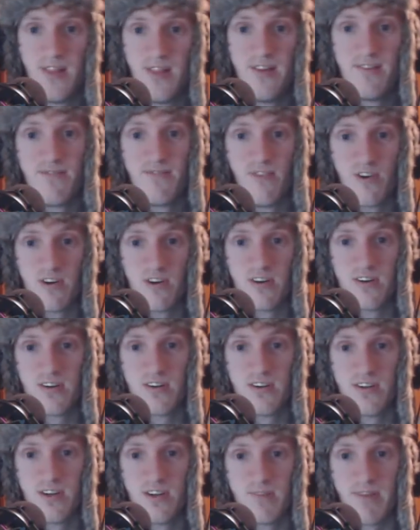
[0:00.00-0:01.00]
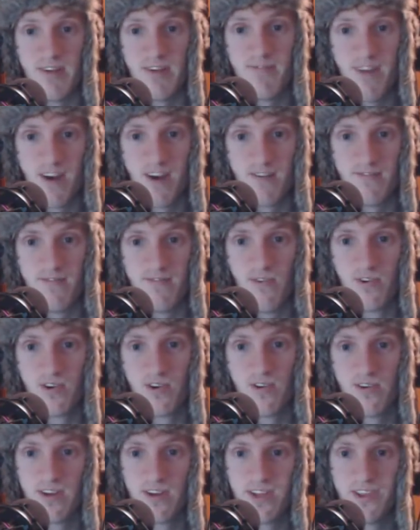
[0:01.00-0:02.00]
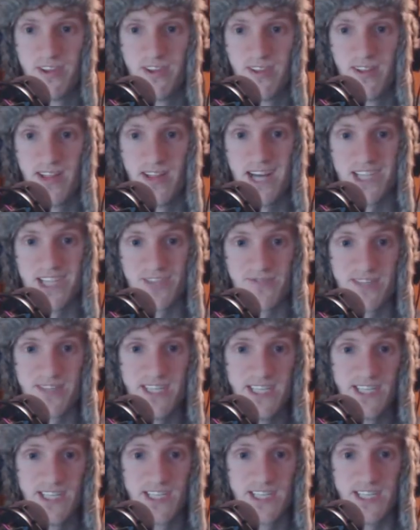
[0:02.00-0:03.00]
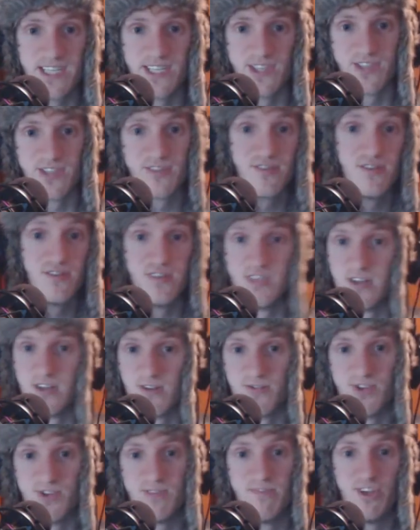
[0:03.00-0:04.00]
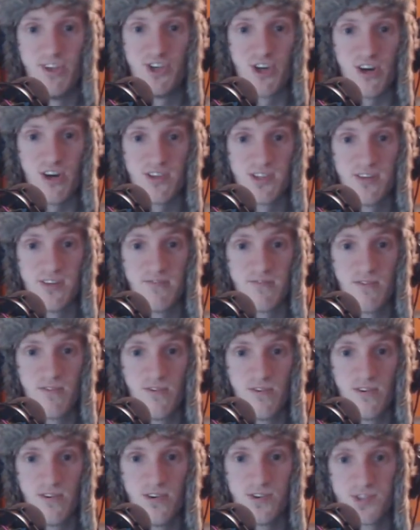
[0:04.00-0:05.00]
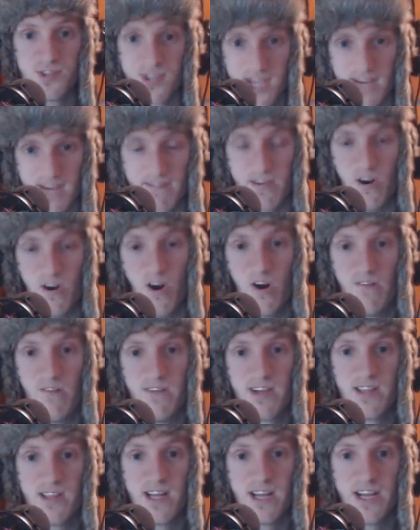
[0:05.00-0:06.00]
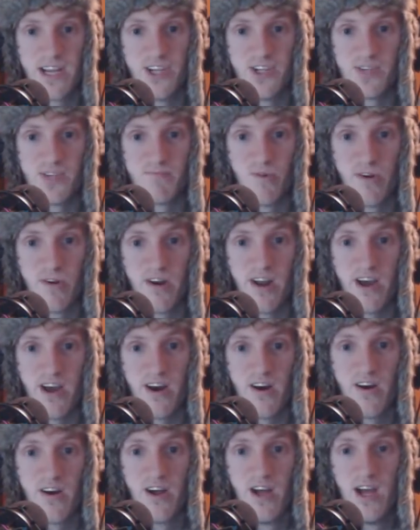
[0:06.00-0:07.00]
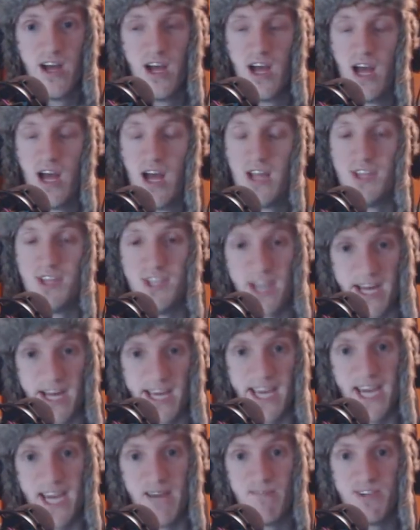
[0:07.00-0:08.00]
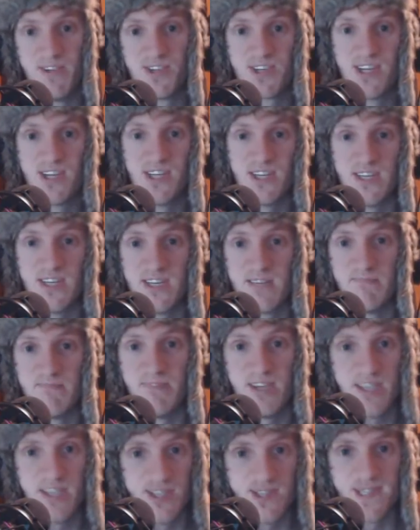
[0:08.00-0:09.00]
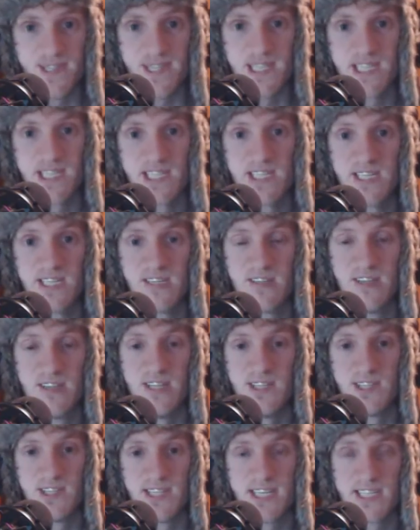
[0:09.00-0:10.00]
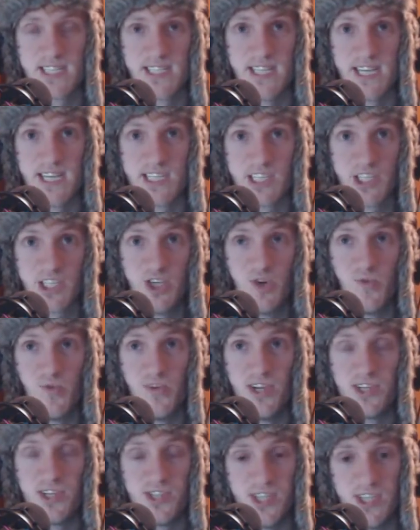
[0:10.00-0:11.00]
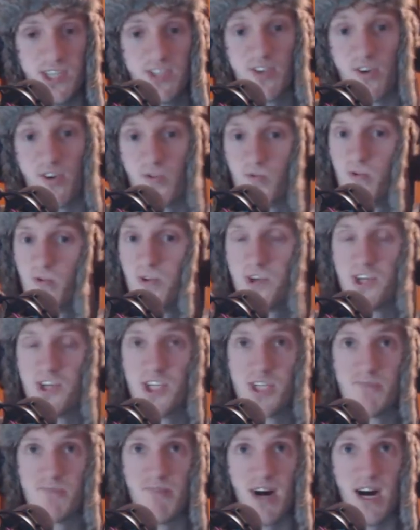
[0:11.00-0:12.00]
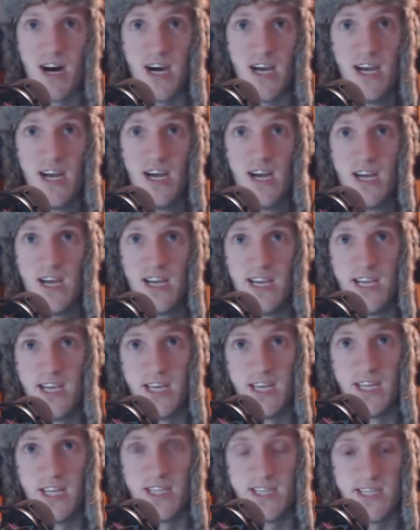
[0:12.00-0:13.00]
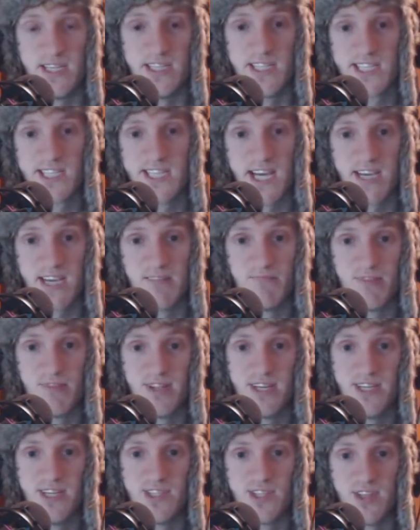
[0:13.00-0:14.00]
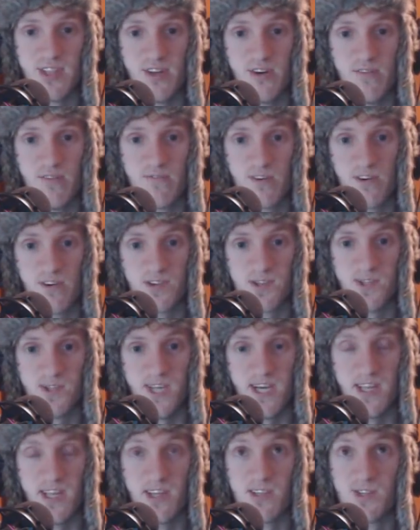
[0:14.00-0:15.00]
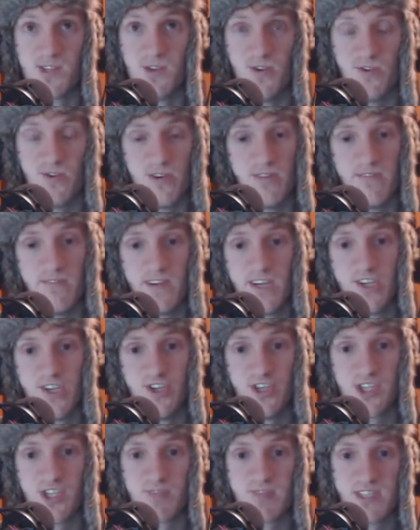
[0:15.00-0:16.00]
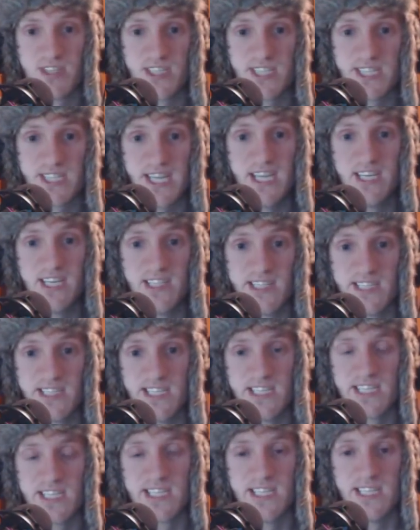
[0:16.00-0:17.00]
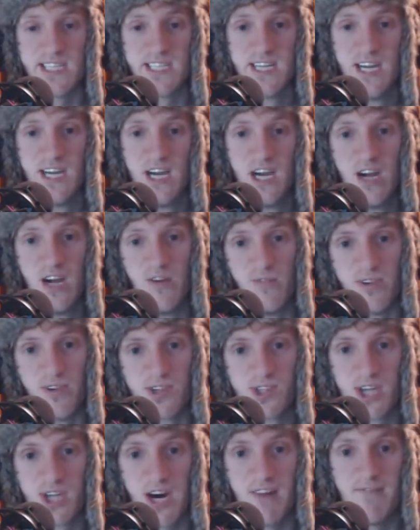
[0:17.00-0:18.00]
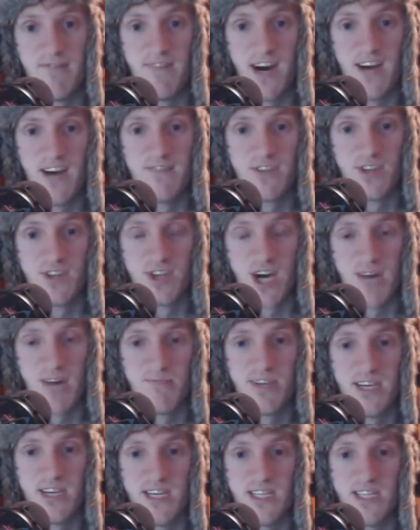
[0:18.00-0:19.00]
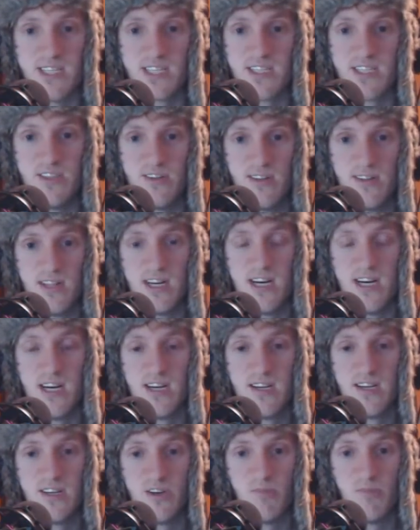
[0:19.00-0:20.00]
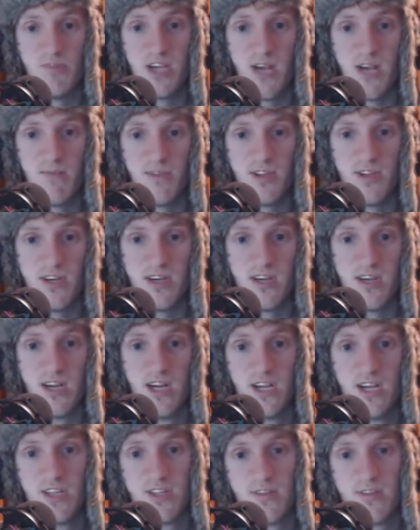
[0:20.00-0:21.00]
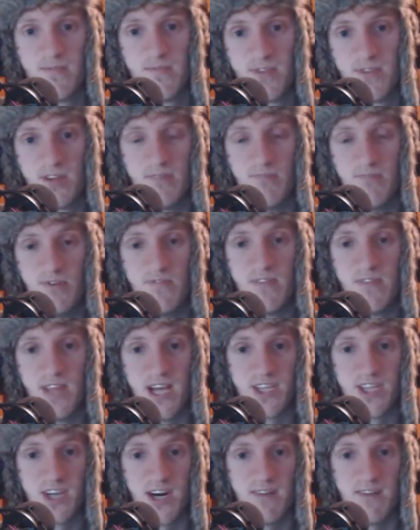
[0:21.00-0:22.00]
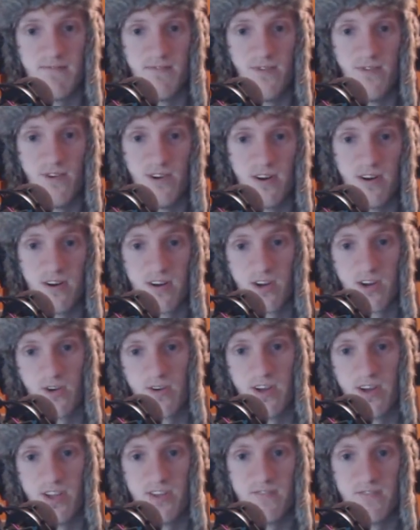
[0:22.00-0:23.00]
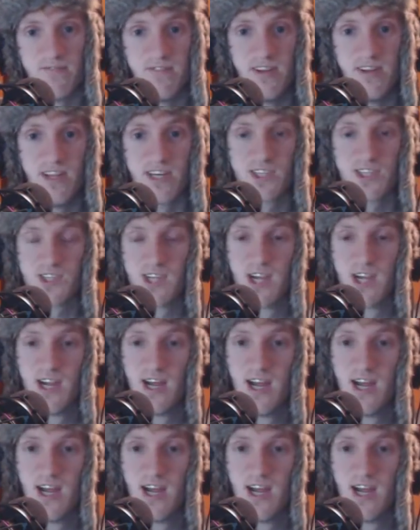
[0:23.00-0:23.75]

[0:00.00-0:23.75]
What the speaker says: Therefore, you know, my final 4 going into the last race is, you know, Jimmy Johnson, of course, Kevin Harvick, like I just pointed out. Denny Hamlin's going to be consistent these next 2 weeks. He's in a really good spot in 2nd place in the overall standing. So if he can just stay consistent with top 5s and top 10s, he'll be able to move in that top 4 going into Phoenix.